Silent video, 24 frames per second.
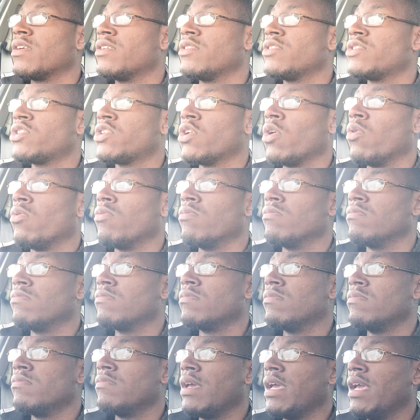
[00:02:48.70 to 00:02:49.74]
So,
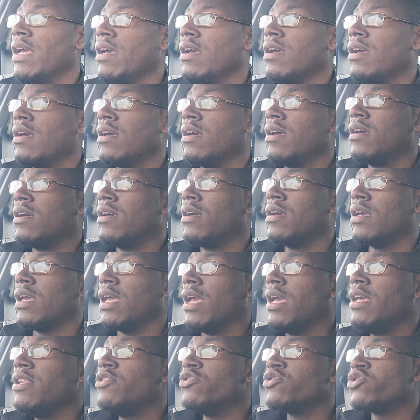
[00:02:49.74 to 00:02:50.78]

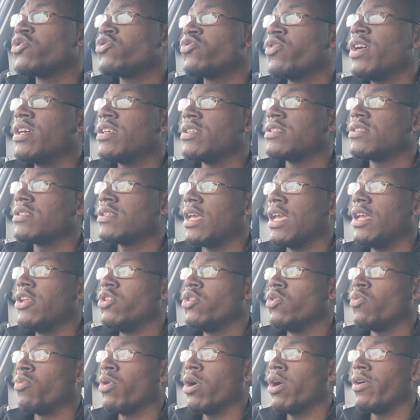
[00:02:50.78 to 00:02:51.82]
in your stress, in
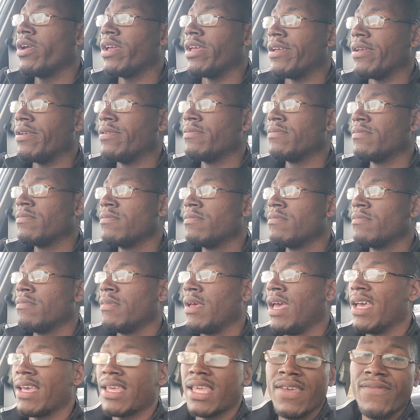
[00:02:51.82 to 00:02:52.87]
your worry,
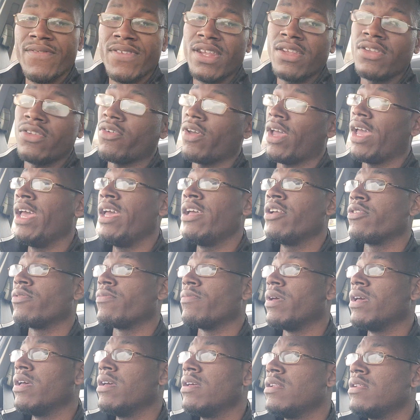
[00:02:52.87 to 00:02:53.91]
heck, even in your anger,
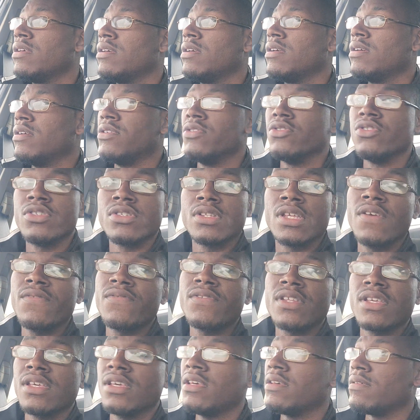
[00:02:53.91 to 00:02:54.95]
man, just give
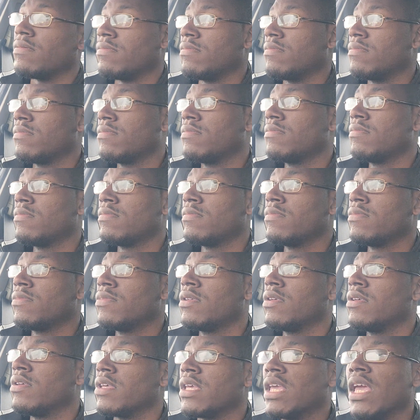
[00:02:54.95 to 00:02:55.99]
to
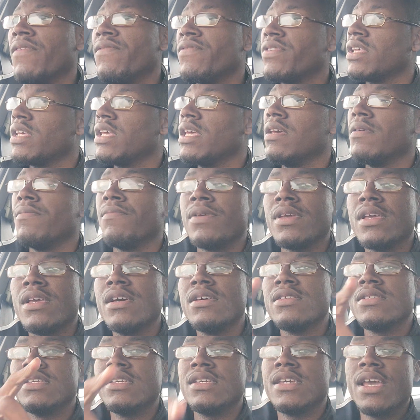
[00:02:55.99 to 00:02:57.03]
Him. Give to Him
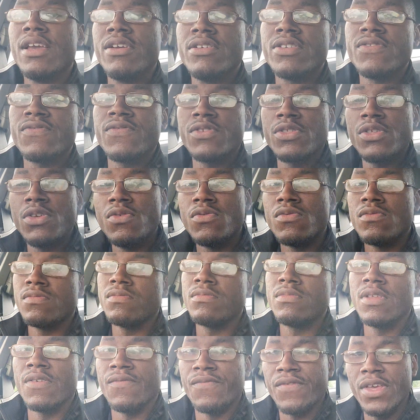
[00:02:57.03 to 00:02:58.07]
because He cares for you.
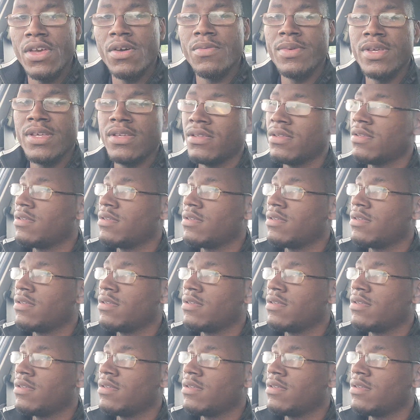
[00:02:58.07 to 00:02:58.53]
You feel me?